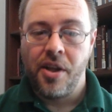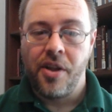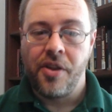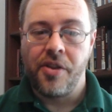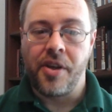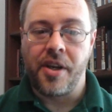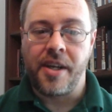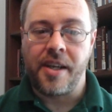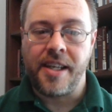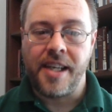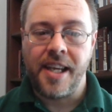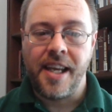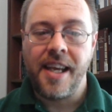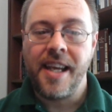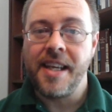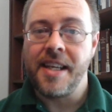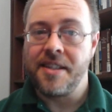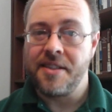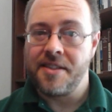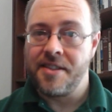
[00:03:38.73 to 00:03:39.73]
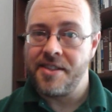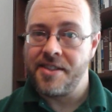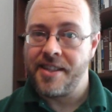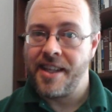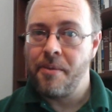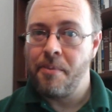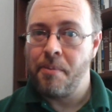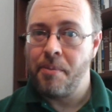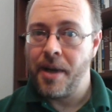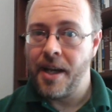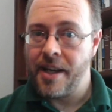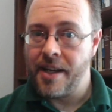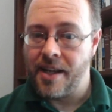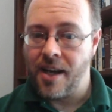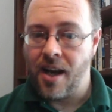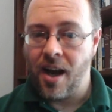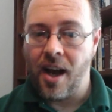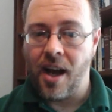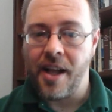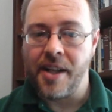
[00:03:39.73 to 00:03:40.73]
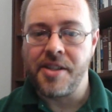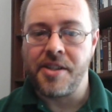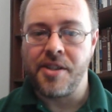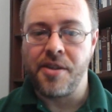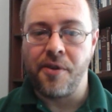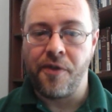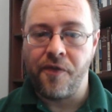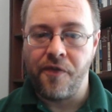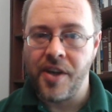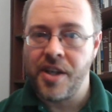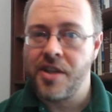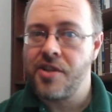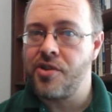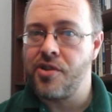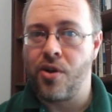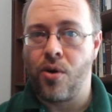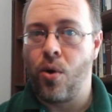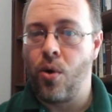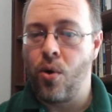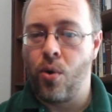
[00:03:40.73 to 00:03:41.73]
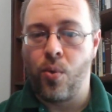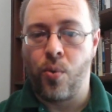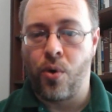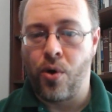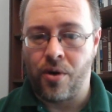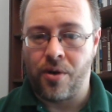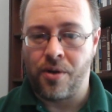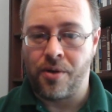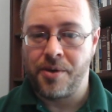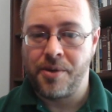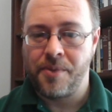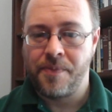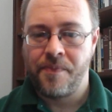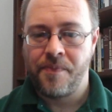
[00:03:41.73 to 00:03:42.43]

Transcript: the King sent by God to fix the whole world.